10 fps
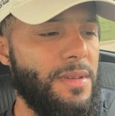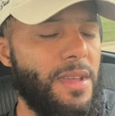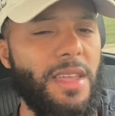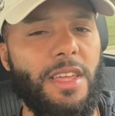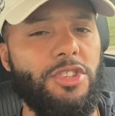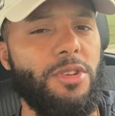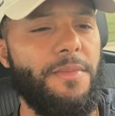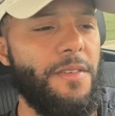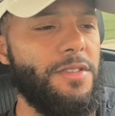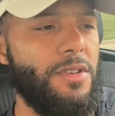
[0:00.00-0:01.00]
can they strip
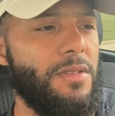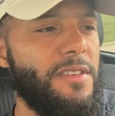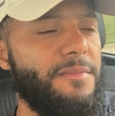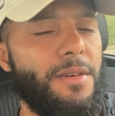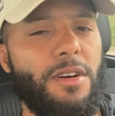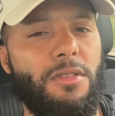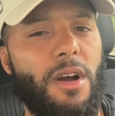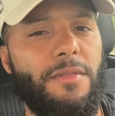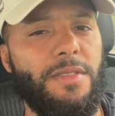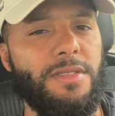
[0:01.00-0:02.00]
Fundora if Bud
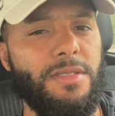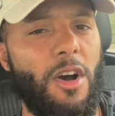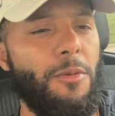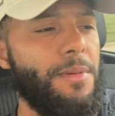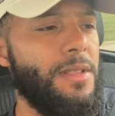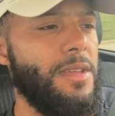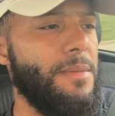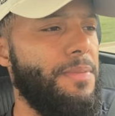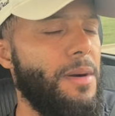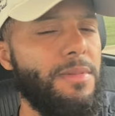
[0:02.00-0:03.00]
Crawford is openly
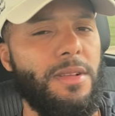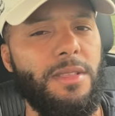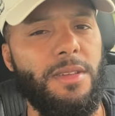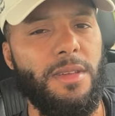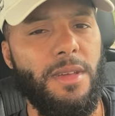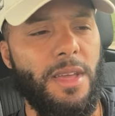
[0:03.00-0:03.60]
and publicly